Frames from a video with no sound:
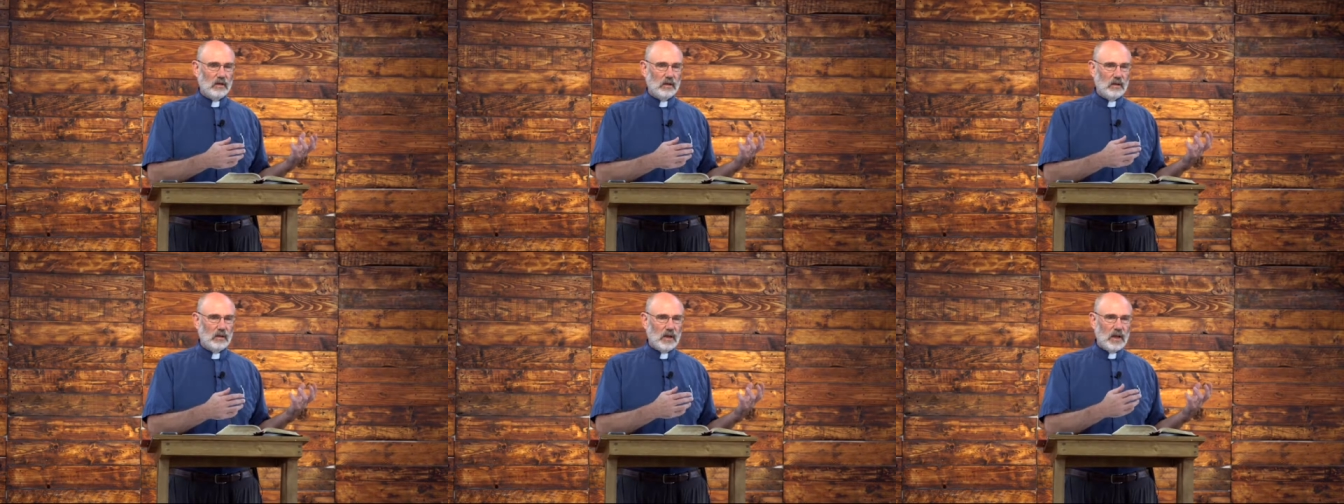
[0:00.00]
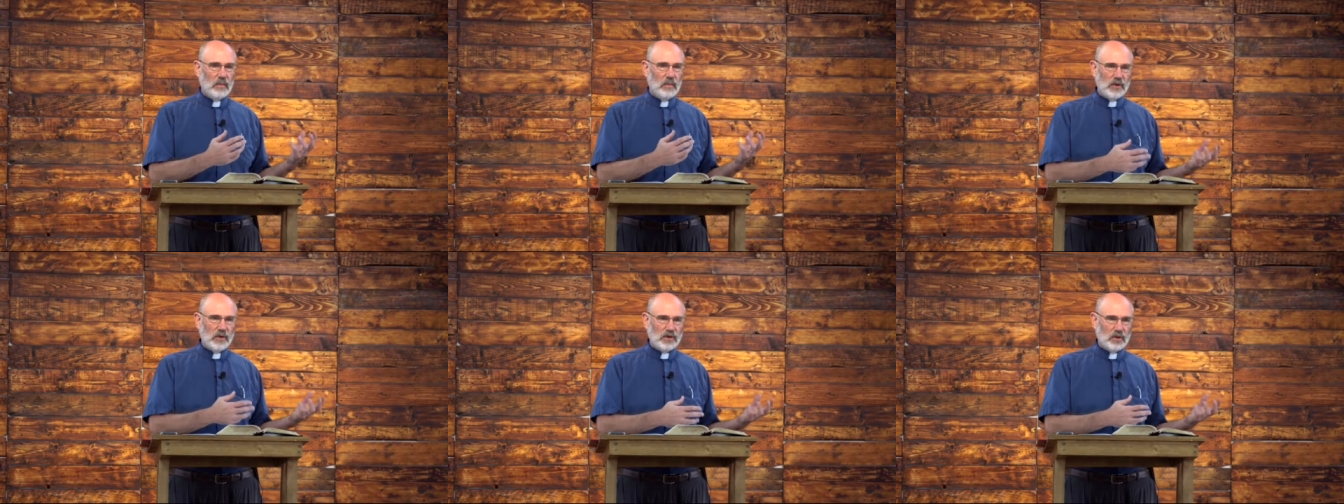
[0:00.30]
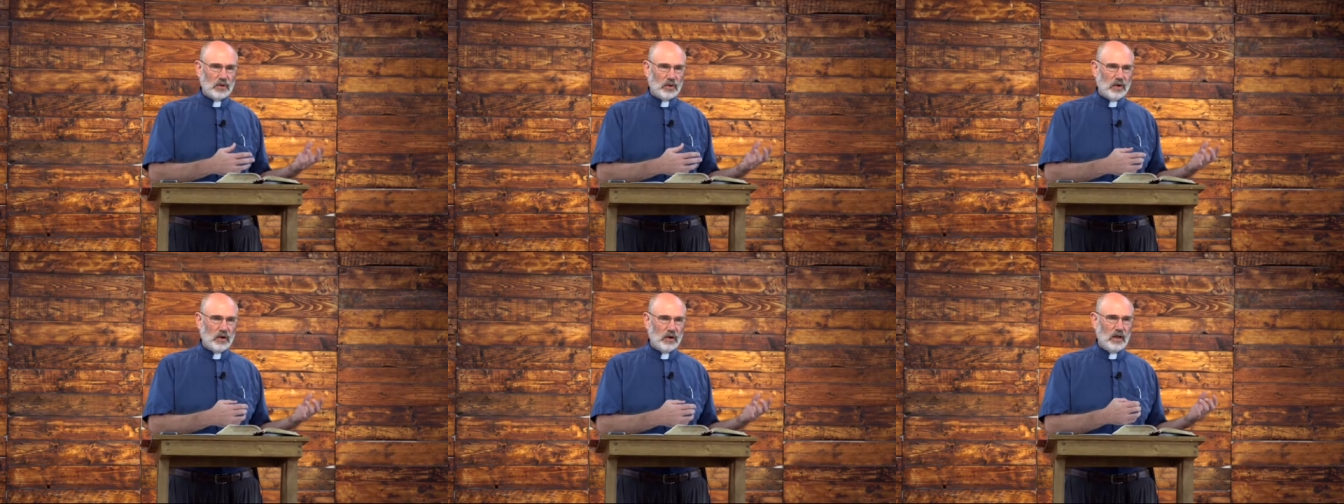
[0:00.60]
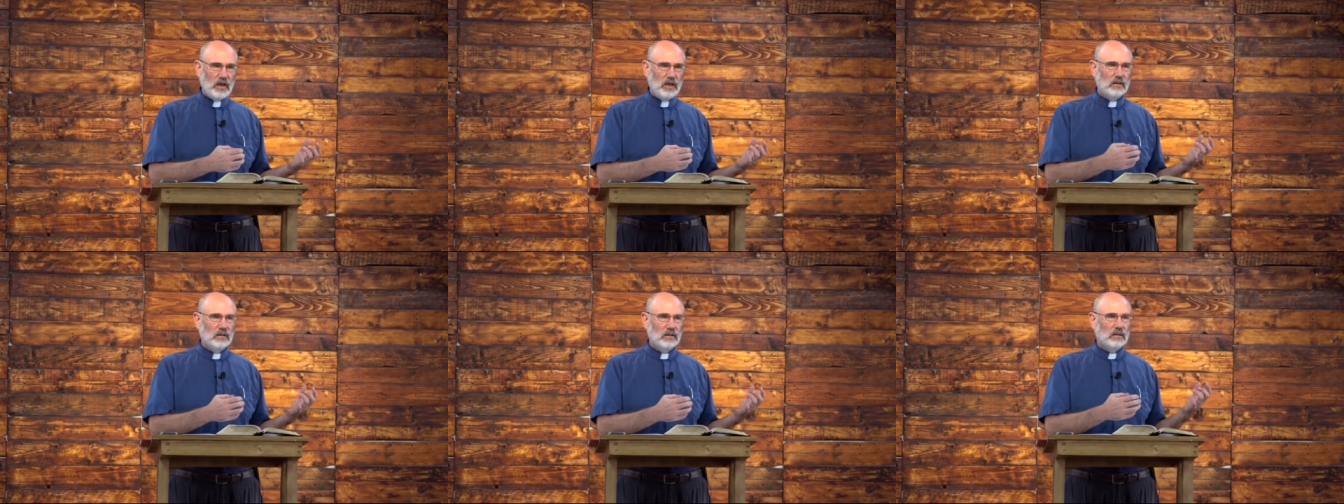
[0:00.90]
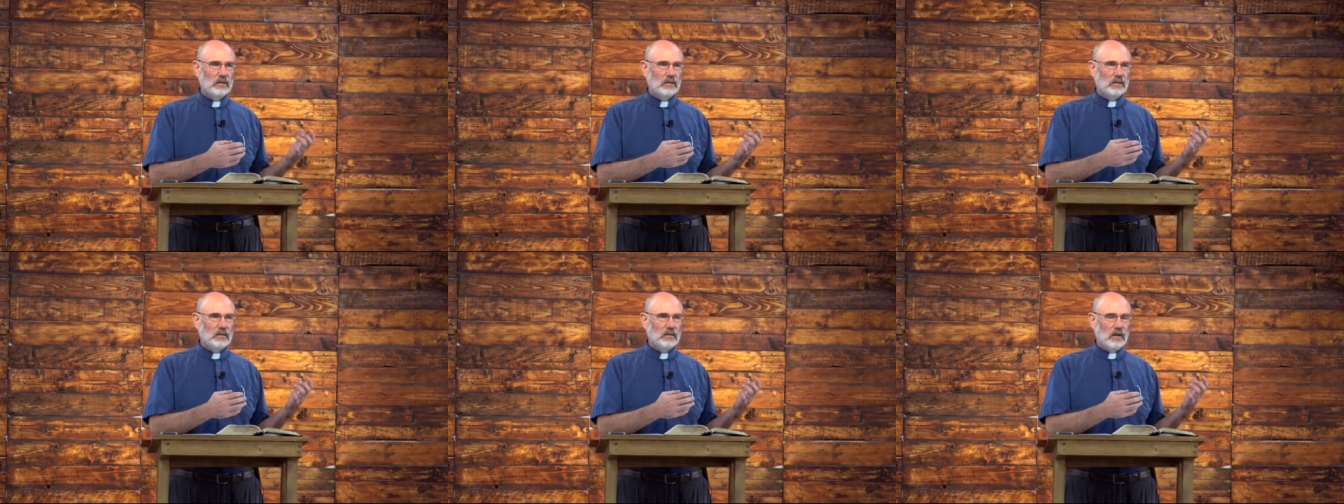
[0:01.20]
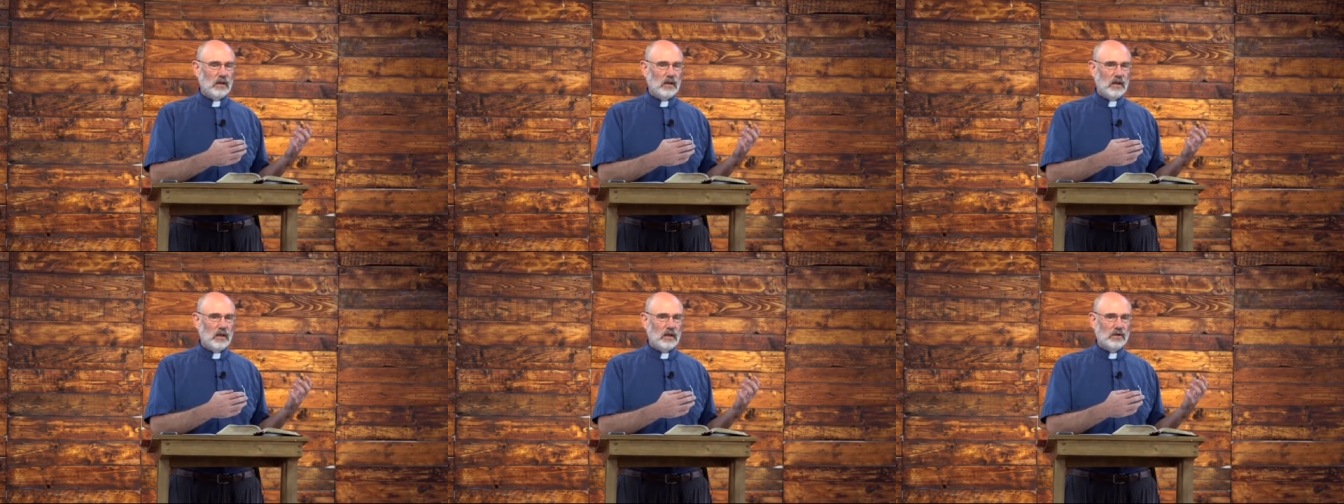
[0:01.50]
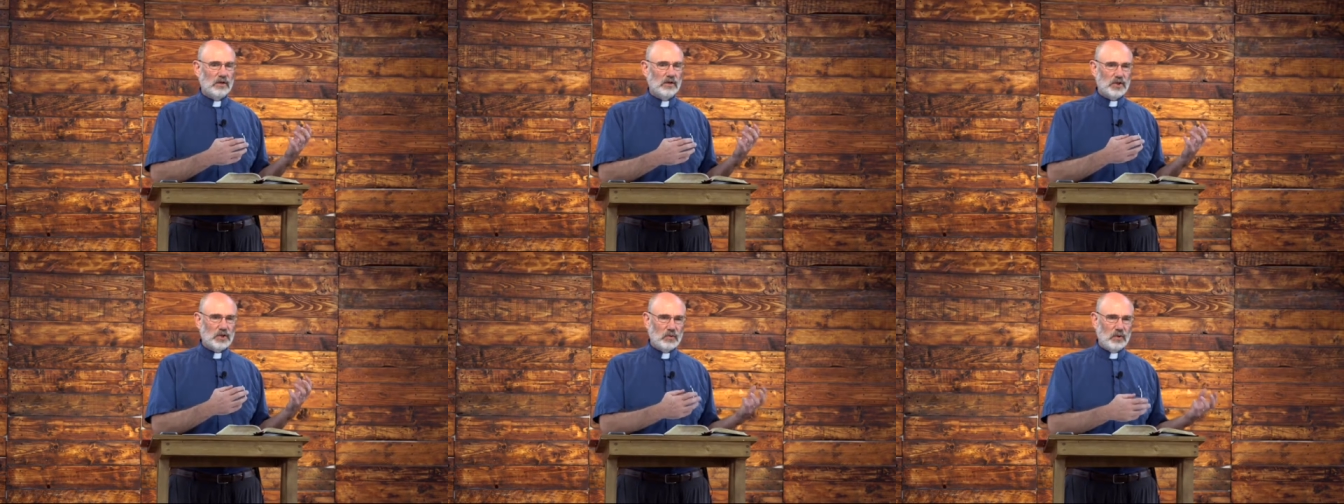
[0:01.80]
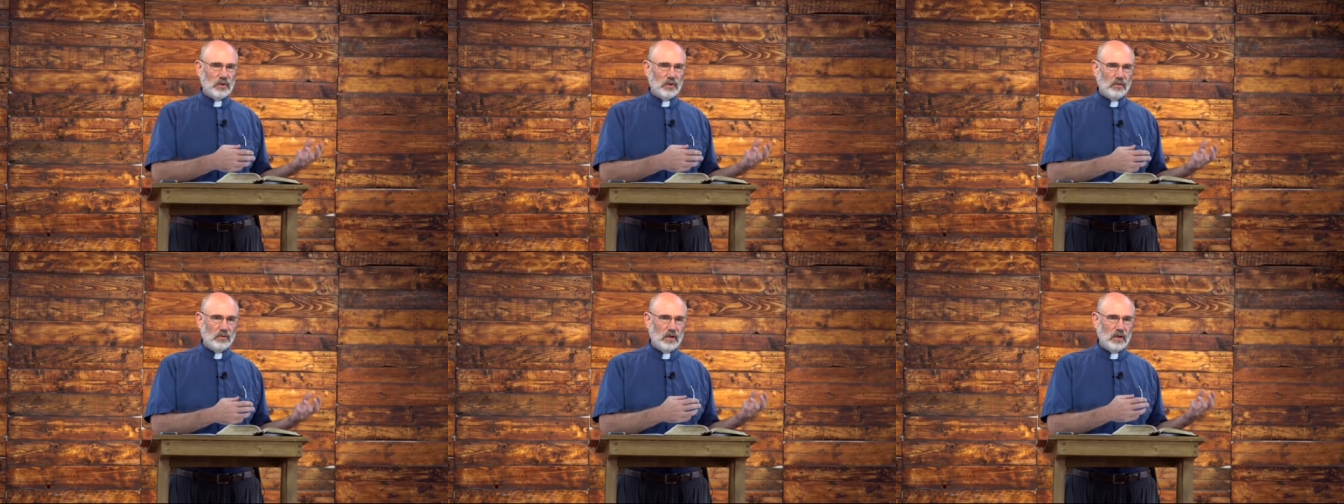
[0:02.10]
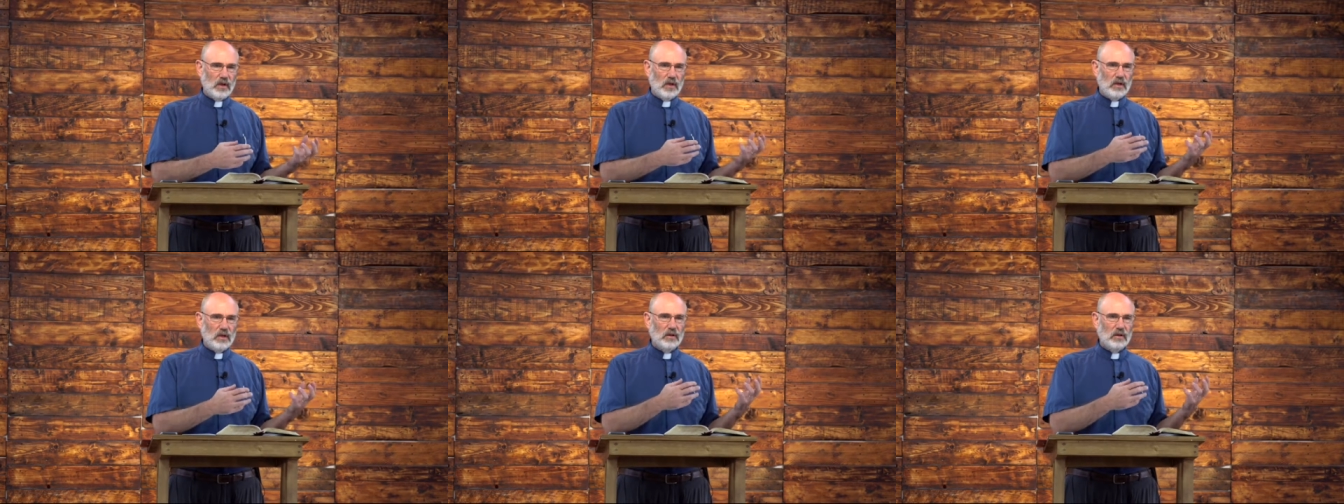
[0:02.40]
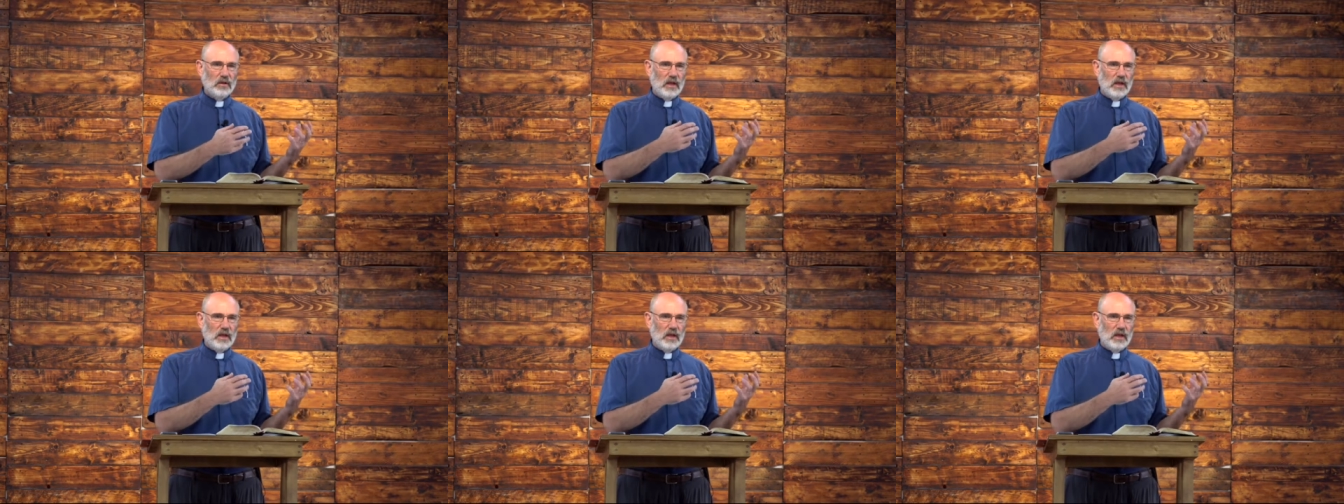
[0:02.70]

immaturity, scrutiny,